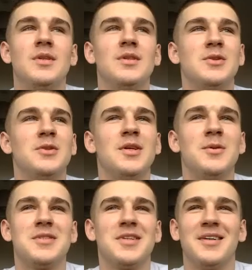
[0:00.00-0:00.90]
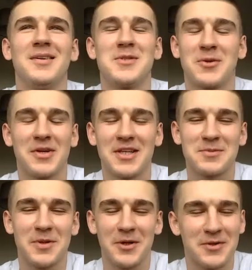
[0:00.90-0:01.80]
Sunday was a great
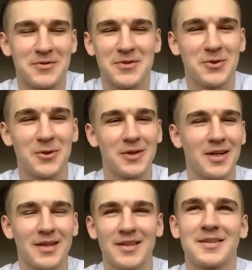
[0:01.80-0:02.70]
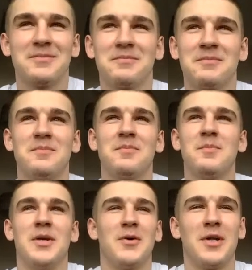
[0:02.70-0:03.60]
experience for sure. Like
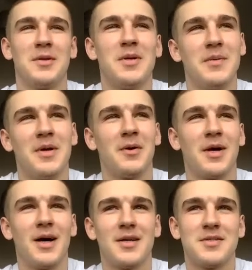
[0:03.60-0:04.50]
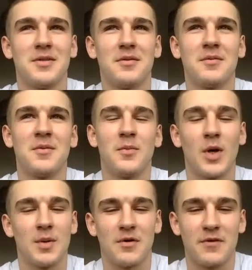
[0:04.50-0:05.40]
being around the BBL guys and
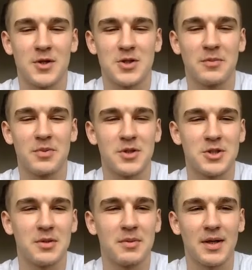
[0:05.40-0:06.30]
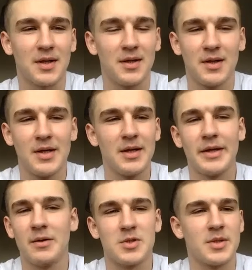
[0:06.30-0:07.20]
winning my first championship. Like
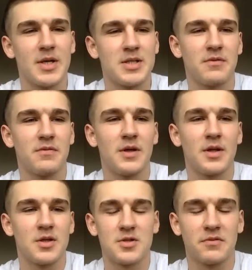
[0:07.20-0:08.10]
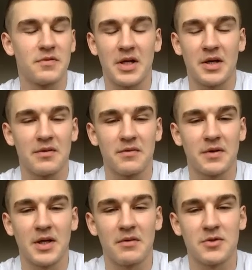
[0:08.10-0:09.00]
it was an amazing feeling and something I'll never
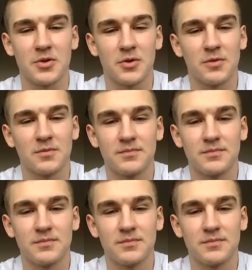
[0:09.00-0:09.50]
forget for sure.